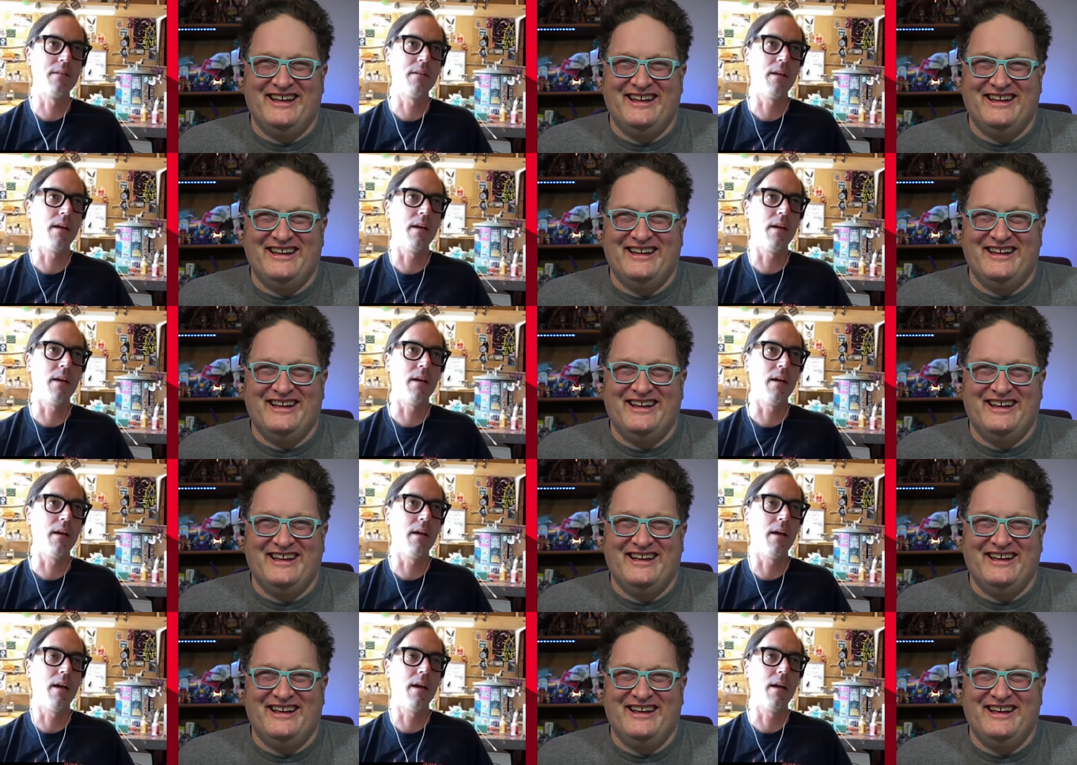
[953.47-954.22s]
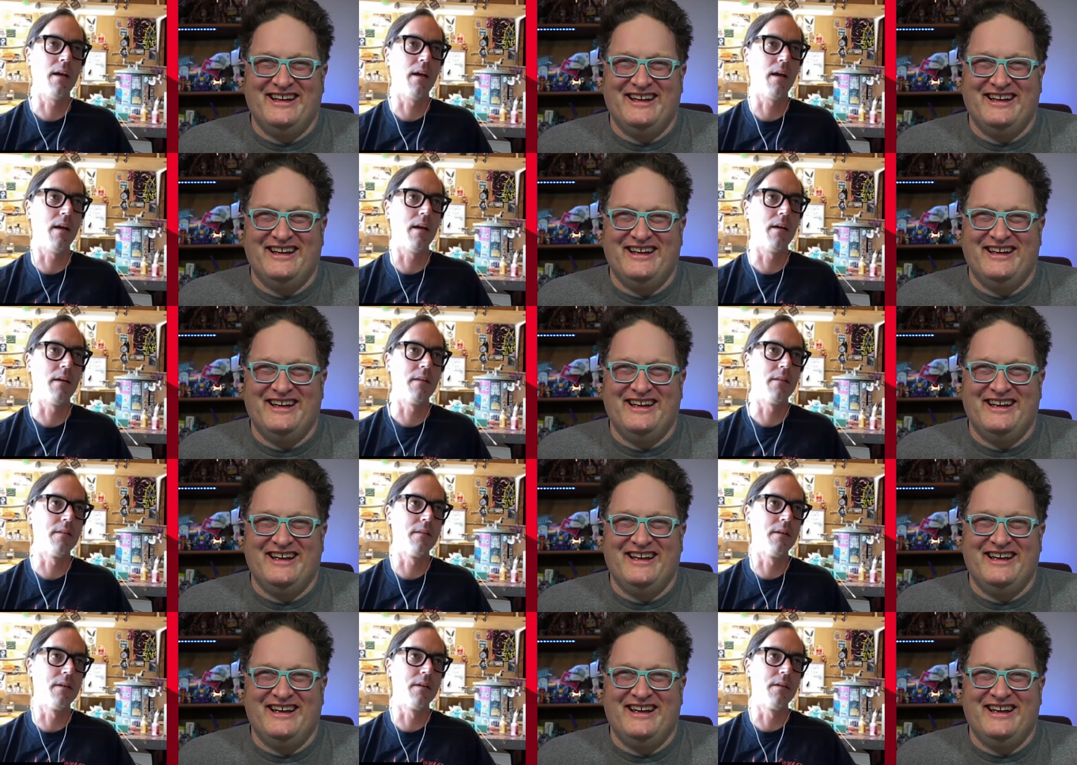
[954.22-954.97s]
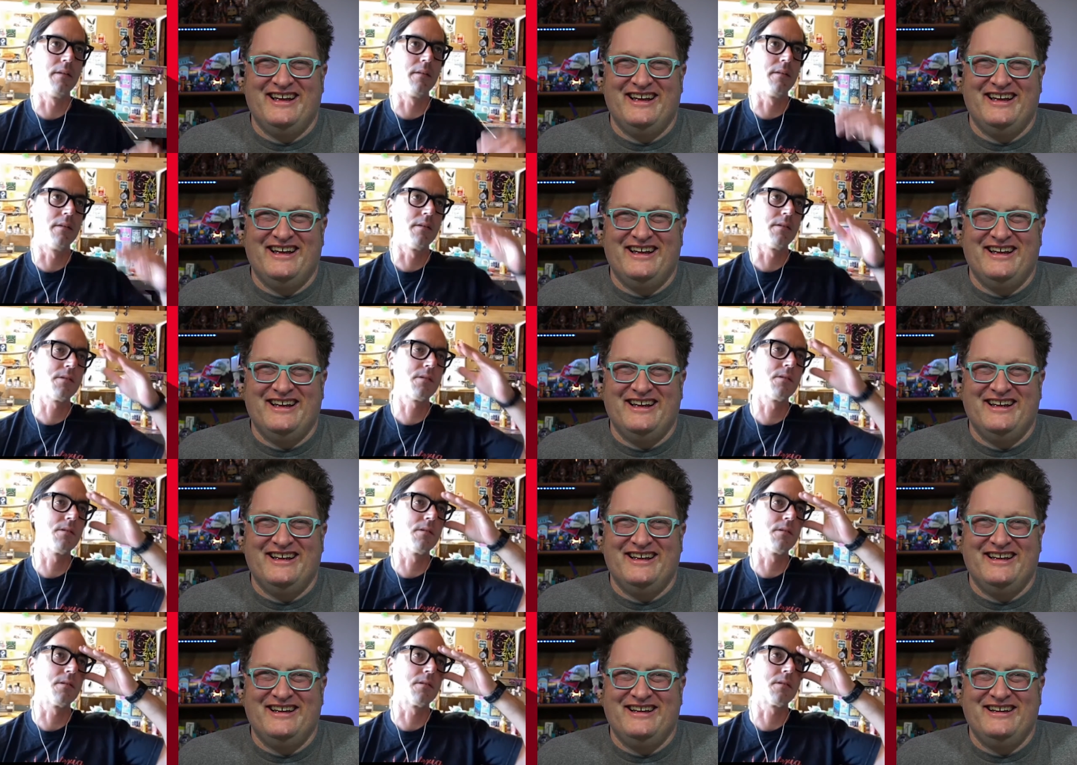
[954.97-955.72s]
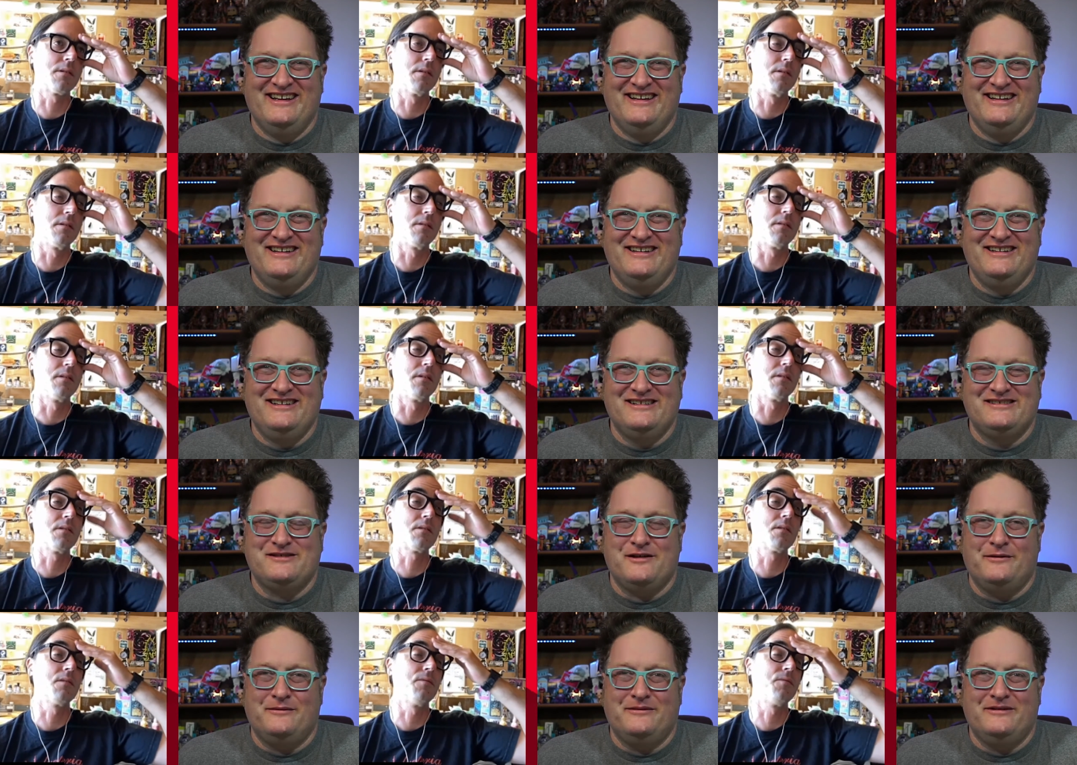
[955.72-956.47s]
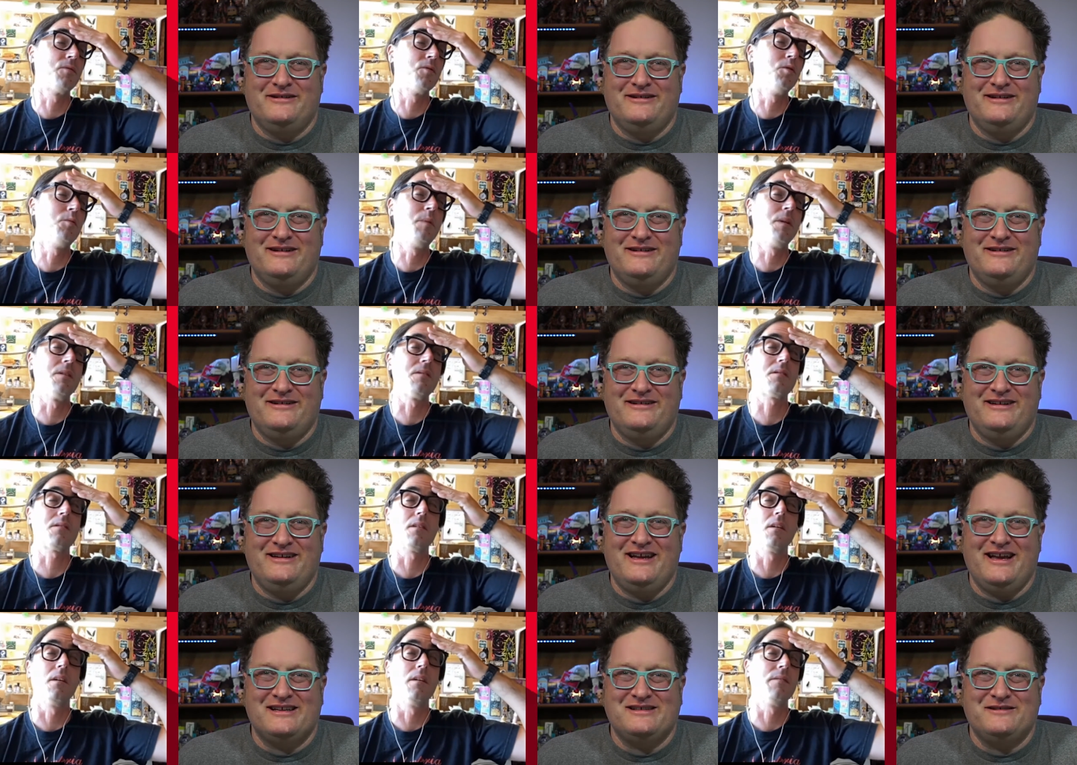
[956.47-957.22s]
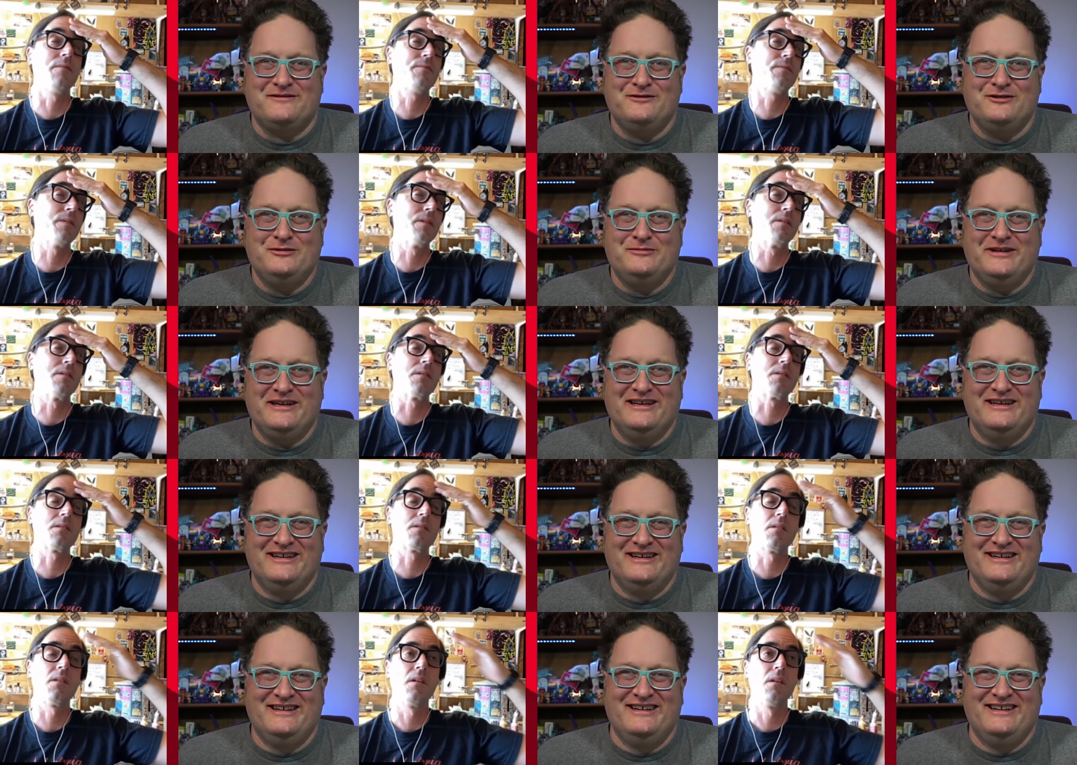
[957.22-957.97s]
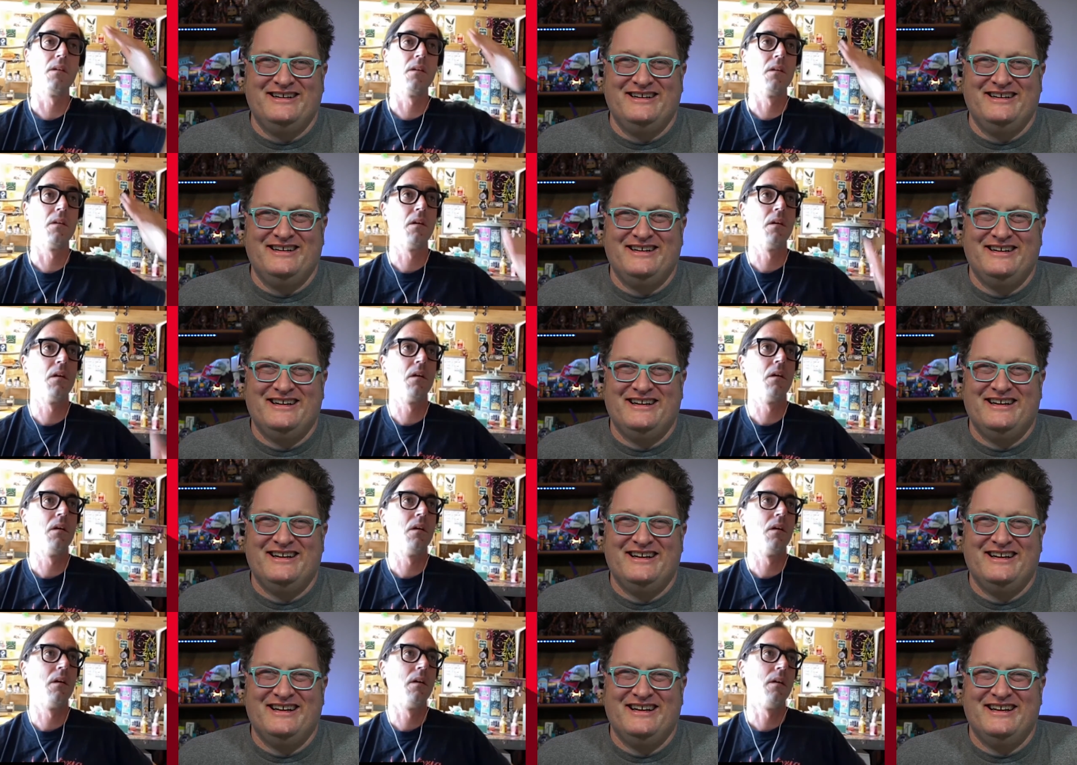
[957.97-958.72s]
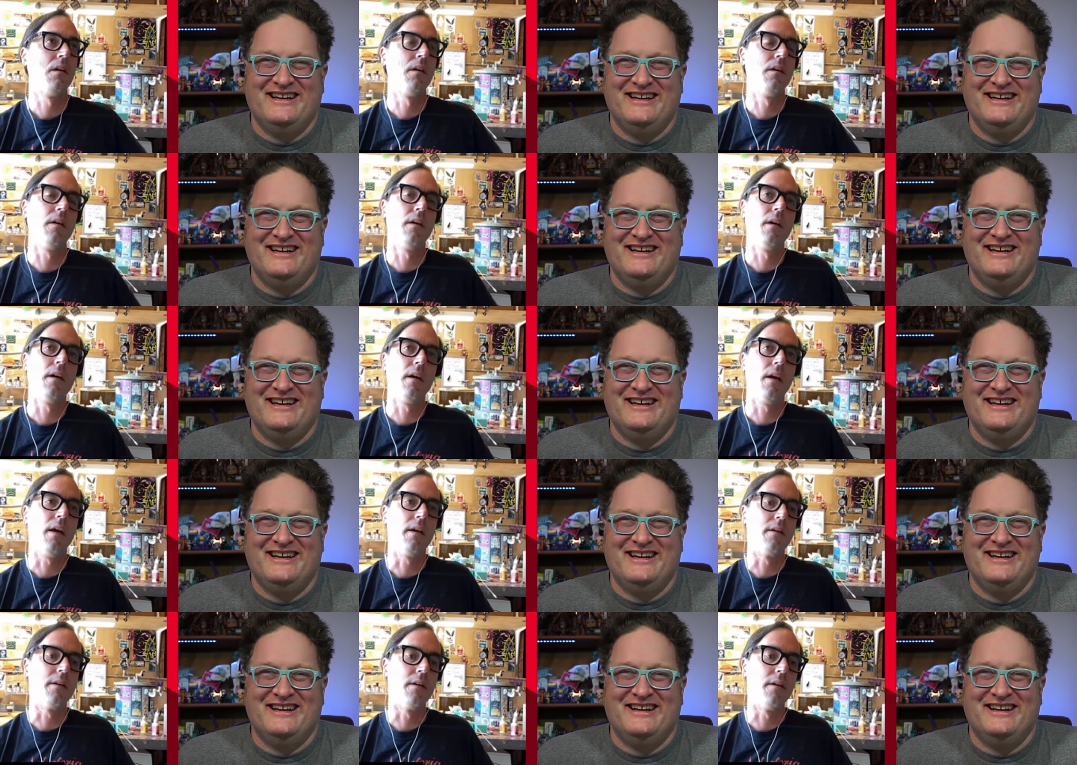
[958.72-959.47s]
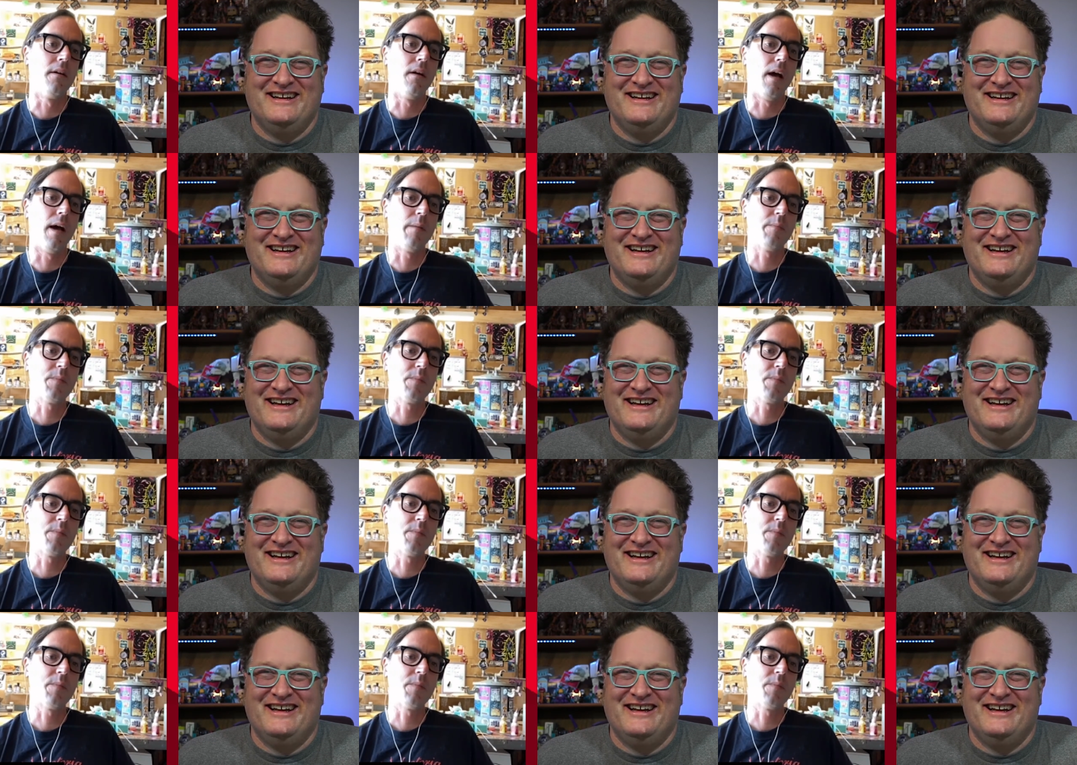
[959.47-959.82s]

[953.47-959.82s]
Speaker 1: I, I, the, the, the, the
Speaker 2: Sofubi stuff yeah, Sofubi. is,
Speaker 1: you know, I'm